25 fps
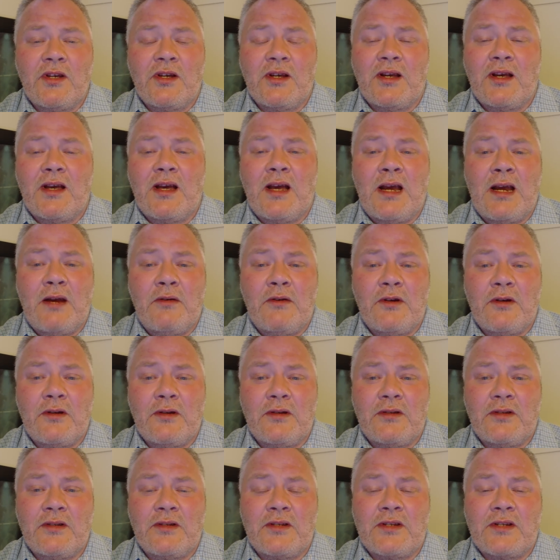
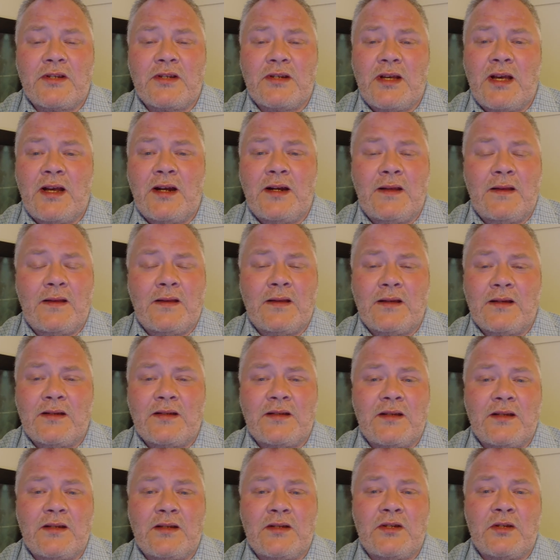arrogant, and he thinks
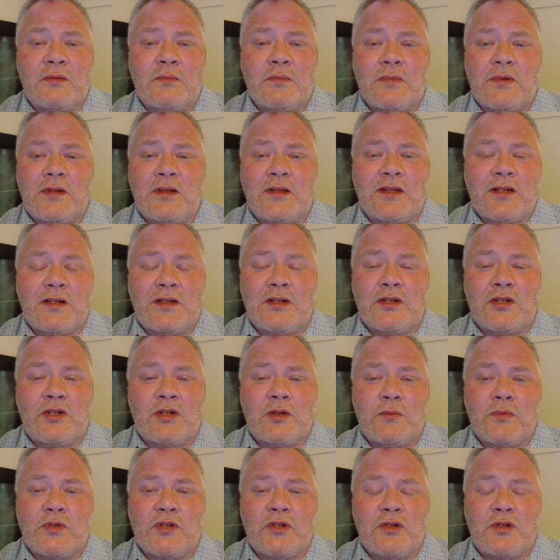this is
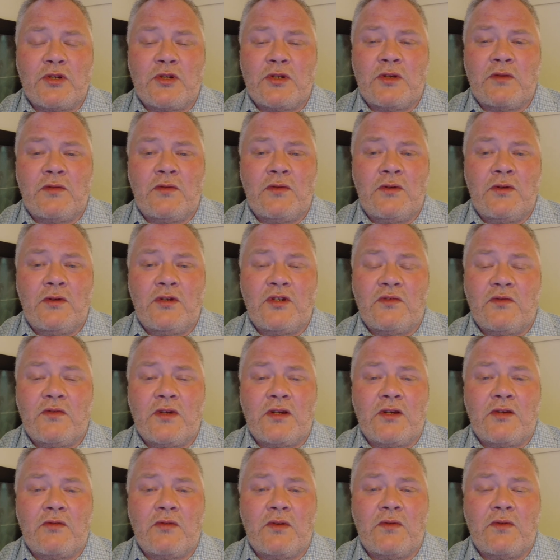some sort of huge
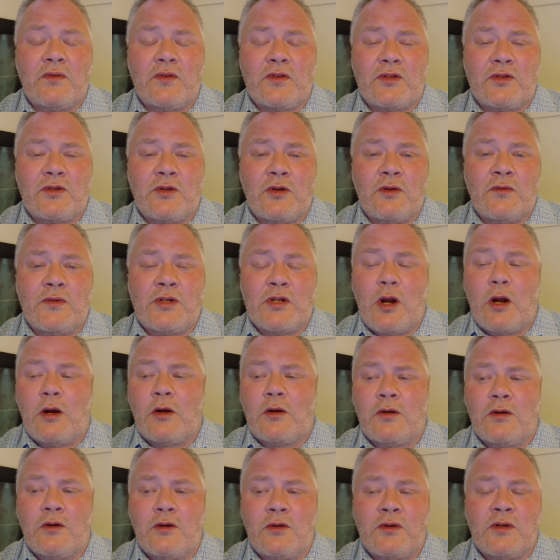victory for the Tories.
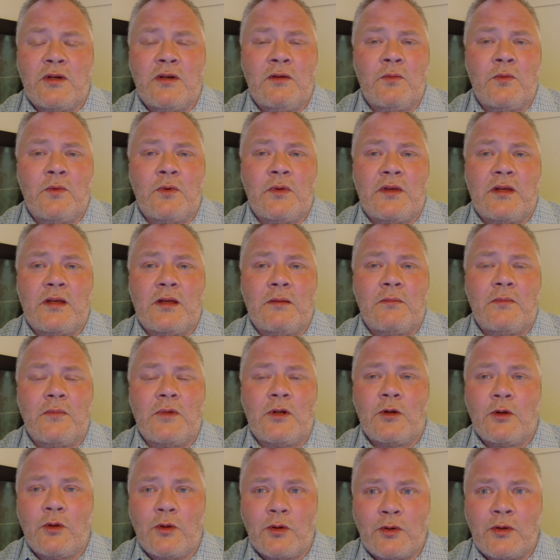Look at what
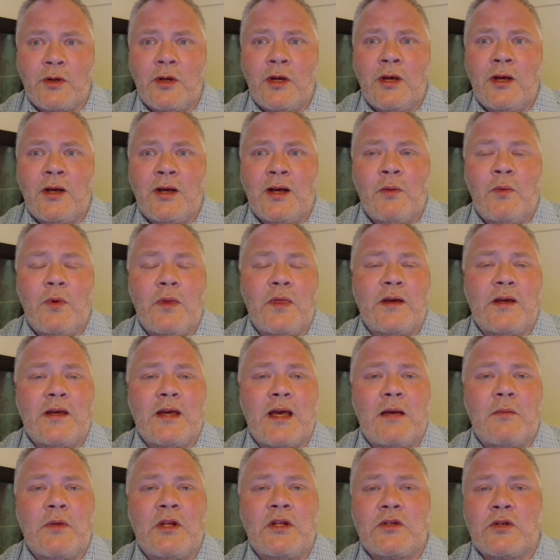the
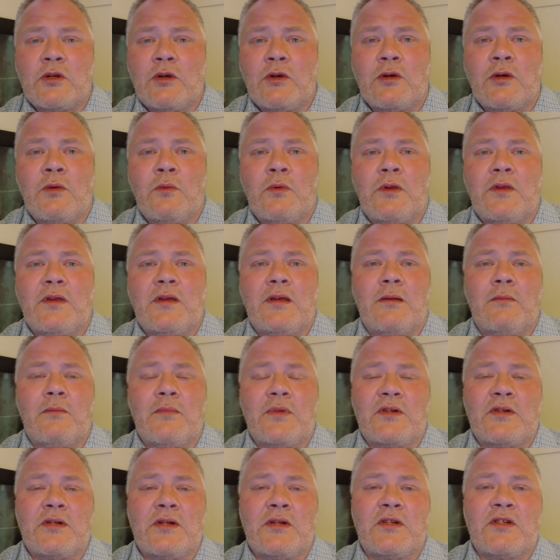Gannons, look at what the
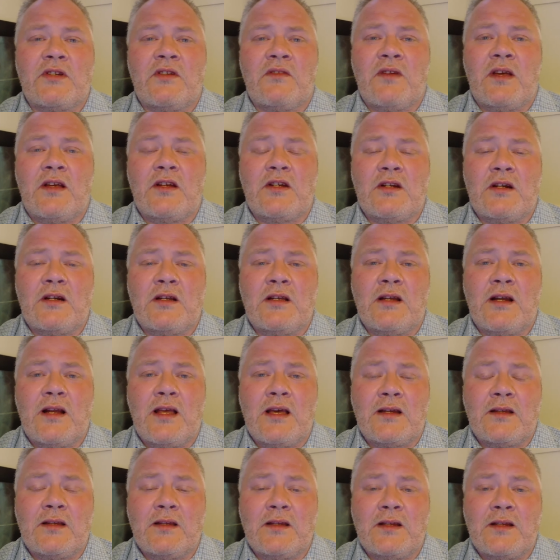imbeciles have actually
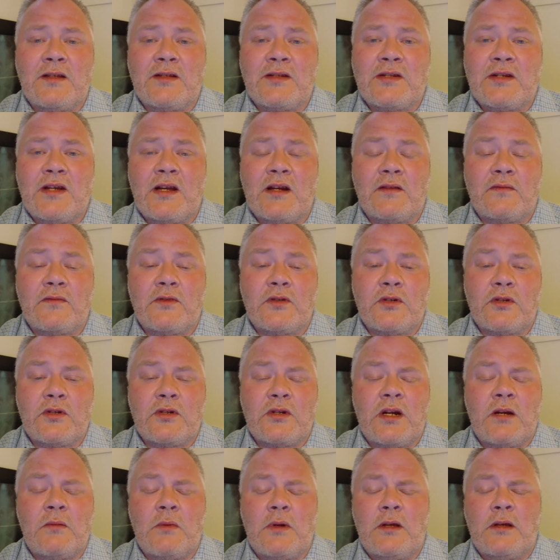elected instead of us.
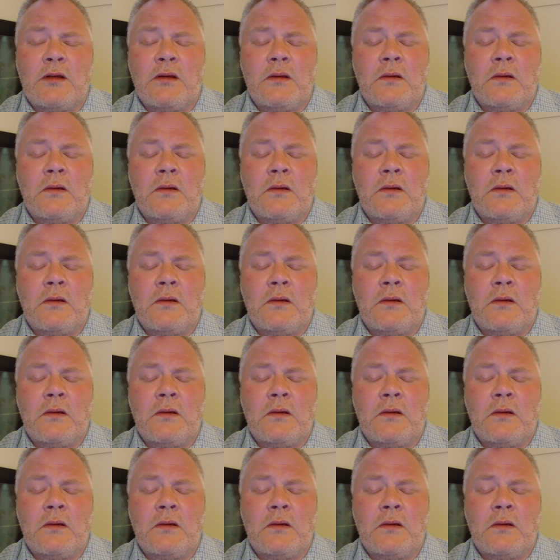And I'm like,